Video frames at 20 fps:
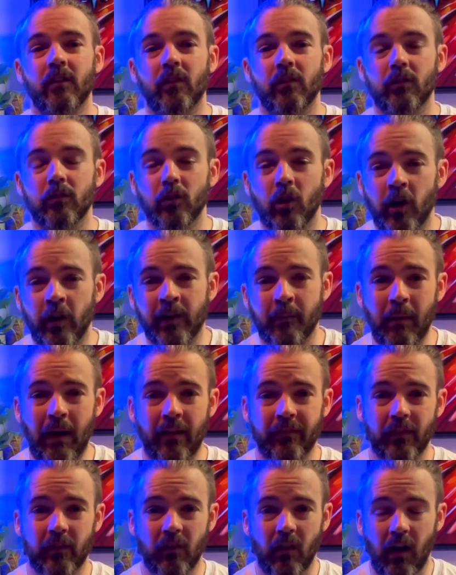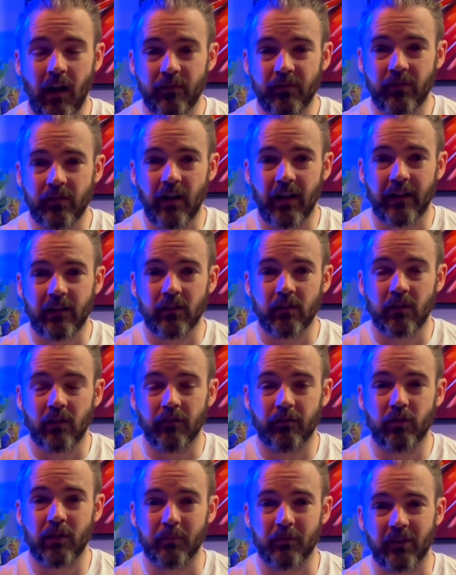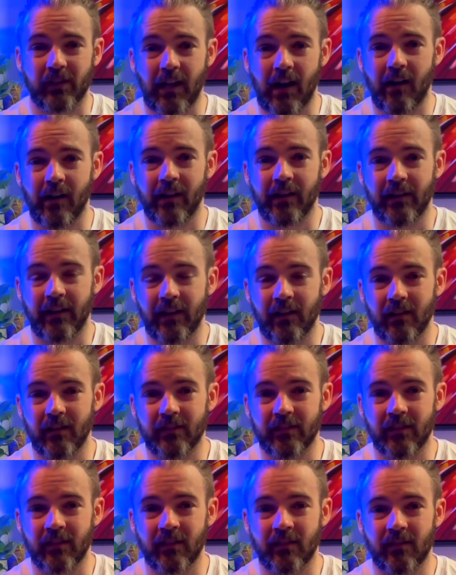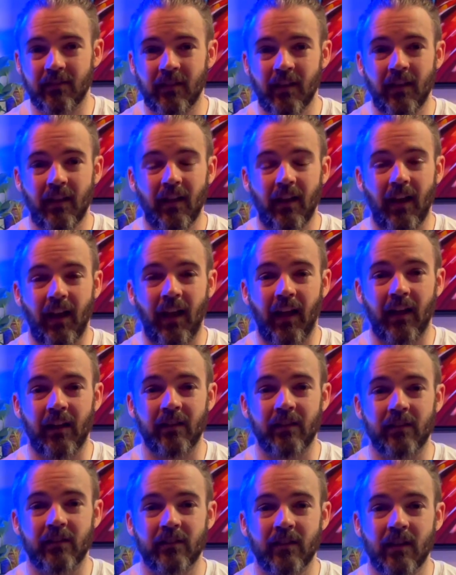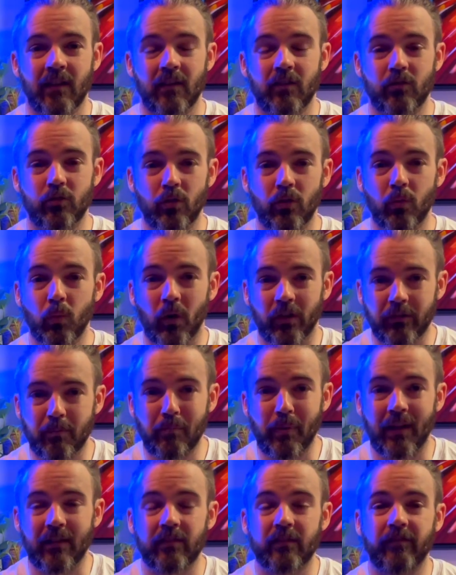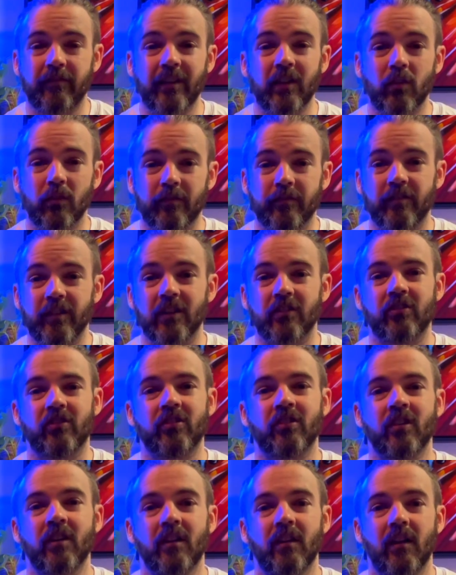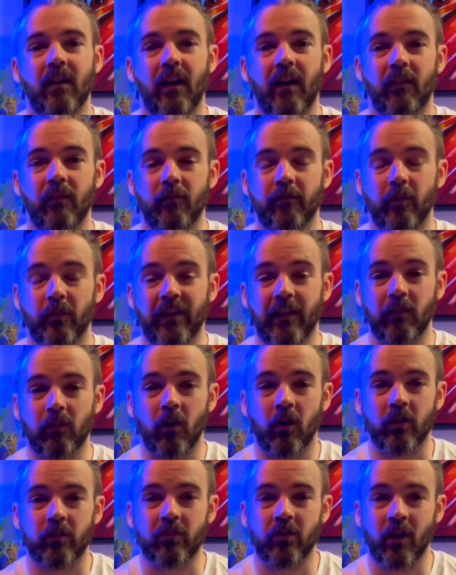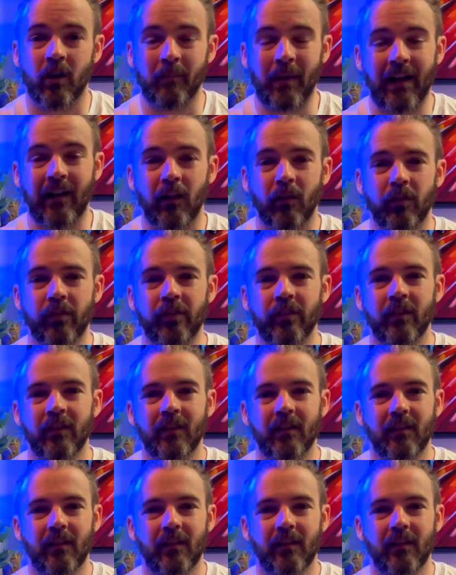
learn about the life cycle of Cryptocaryon irritans, and do what's best for your fish, for their long-term health,